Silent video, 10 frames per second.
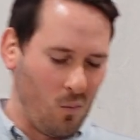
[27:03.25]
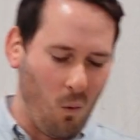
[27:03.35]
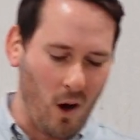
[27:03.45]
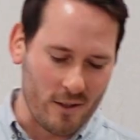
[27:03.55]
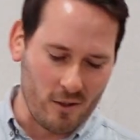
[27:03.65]

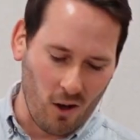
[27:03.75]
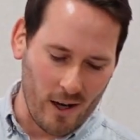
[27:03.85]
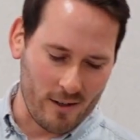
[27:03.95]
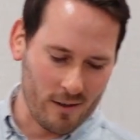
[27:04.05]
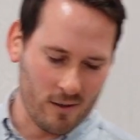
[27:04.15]
white
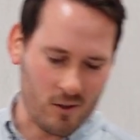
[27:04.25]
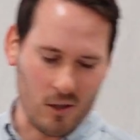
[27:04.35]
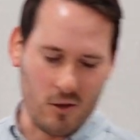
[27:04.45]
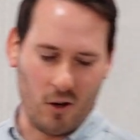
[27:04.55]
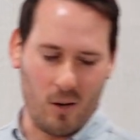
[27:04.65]
knight
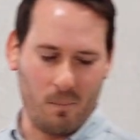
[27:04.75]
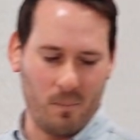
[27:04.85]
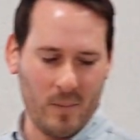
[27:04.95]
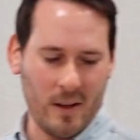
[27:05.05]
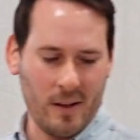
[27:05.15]
syndrome.
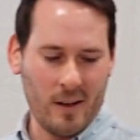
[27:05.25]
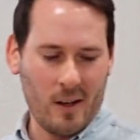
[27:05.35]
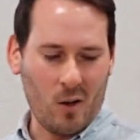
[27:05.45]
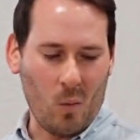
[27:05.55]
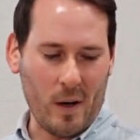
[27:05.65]

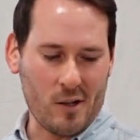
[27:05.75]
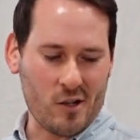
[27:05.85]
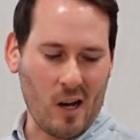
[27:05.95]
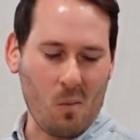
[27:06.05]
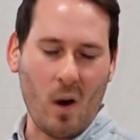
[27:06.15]
When
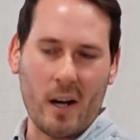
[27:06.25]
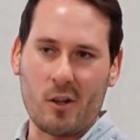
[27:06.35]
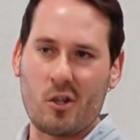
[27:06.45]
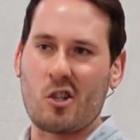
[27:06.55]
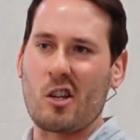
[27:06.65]
someone
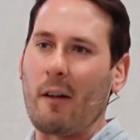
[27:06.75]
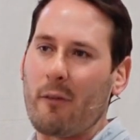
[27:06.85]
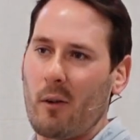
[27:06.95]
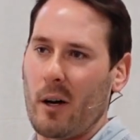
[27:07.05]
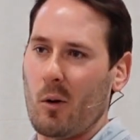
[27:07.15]
is
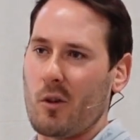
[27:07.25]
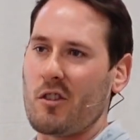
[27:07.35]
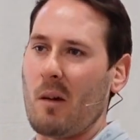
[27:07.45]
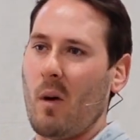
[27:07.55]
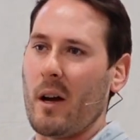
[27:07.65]
suffering or
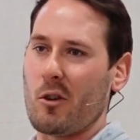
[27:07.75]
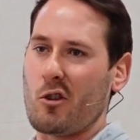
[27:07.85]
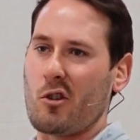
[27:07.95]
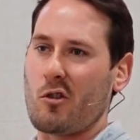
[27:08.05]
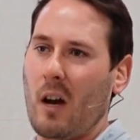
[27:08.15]
someone is
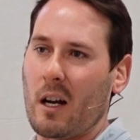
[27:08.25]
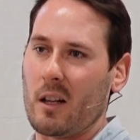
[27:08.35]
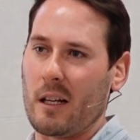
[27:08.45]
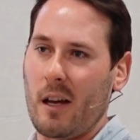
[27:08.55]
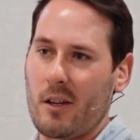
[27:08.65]

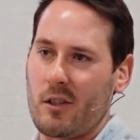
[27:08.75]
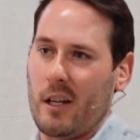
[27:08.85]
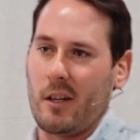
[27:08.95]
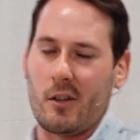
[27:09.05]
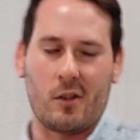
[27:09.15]
struggling, they
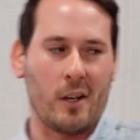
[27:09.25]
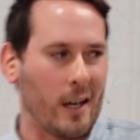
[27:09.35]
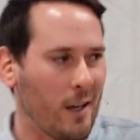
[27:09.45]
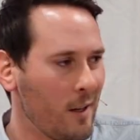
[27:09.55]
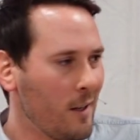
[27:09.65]
see it as
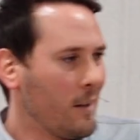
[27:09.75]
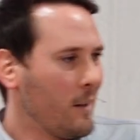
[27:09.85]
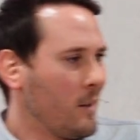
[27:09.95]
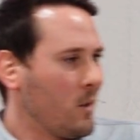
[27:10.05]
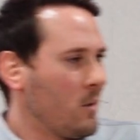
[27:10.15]
their
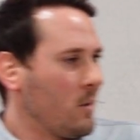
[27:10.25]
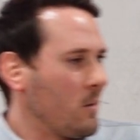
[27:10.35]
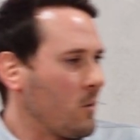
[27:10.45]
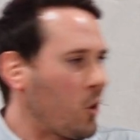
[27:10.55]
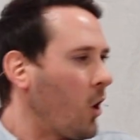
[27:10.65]

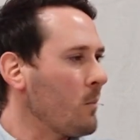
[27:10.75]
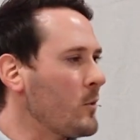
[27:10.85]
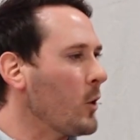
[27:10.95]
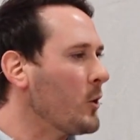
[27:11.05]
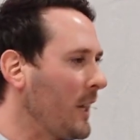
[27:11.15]
solemn
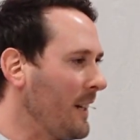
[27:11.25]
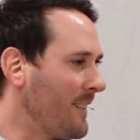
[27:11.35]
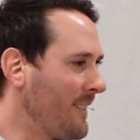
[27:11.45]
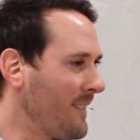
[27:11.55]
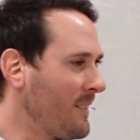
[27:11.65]
duty
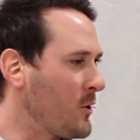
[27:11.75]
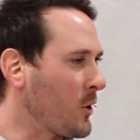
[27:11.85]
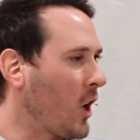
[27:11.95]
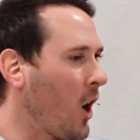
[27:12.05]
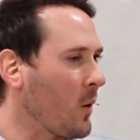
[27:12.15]
to
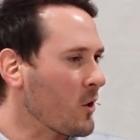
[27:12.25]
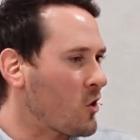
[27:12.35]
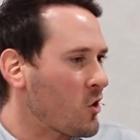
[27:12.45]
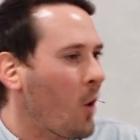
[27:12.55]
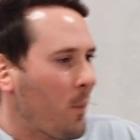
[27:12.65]
go and
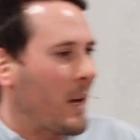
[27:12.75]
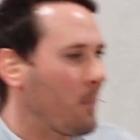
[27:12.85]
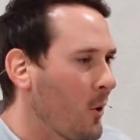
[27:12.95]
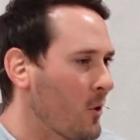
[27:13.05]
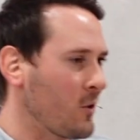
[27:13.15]
stop that
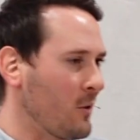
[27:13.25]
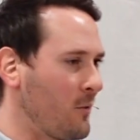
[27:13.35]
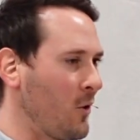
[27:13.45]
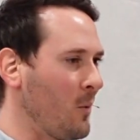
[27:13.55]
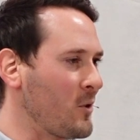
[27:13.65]
person
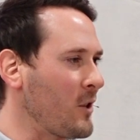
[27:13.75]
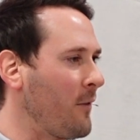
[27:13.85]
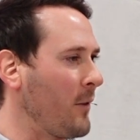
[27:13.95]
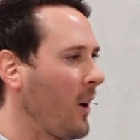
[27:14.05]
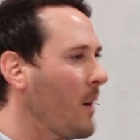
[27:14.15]
from
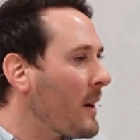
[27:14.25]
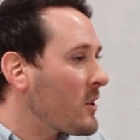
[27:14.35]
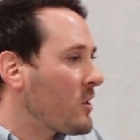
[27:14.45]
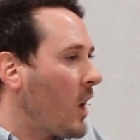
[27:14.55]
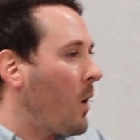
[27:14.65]
suffering. I
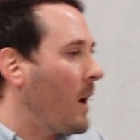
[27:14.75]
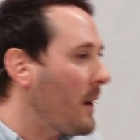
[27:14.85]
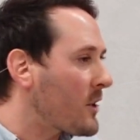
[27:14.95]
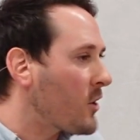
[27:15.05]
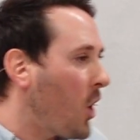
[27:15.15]
must go, I
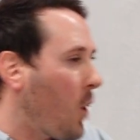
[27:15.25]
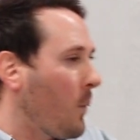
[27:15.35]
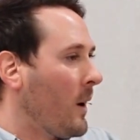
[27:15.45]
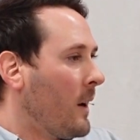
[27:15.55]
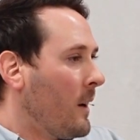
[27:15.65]
must
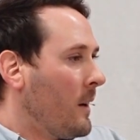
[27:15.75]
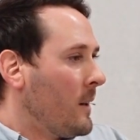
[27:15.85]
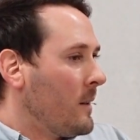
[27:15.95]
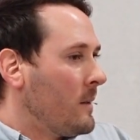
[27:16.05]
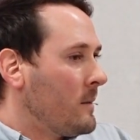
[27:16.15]
help.
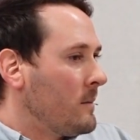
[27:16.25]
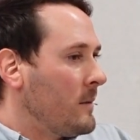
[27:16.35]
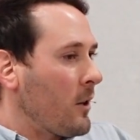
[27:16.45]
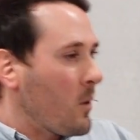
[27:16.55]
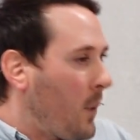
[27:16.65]

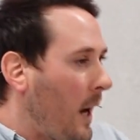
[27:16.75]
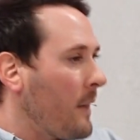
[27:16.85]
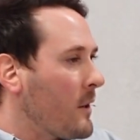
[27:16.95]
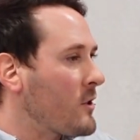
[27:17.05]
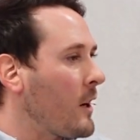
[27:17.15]
They're in
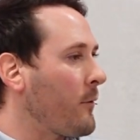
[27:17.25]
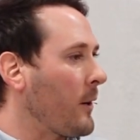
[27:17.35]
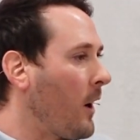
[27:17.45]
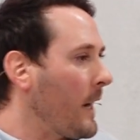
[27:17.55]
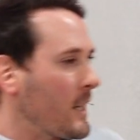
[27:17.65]
pain, they're
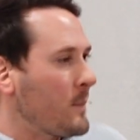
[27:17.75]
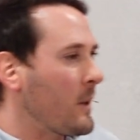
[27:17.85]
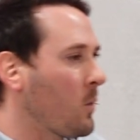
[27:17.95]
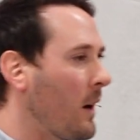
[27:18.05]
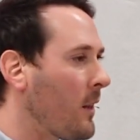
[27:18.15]
suffering. I need to be
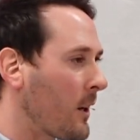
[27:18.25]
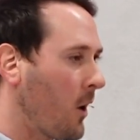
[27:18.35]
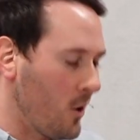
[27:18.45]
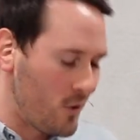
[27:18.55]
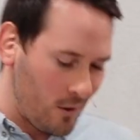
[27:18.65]
the one that
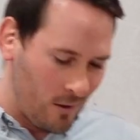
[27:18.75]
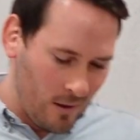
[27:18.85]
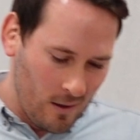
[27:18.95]
goes and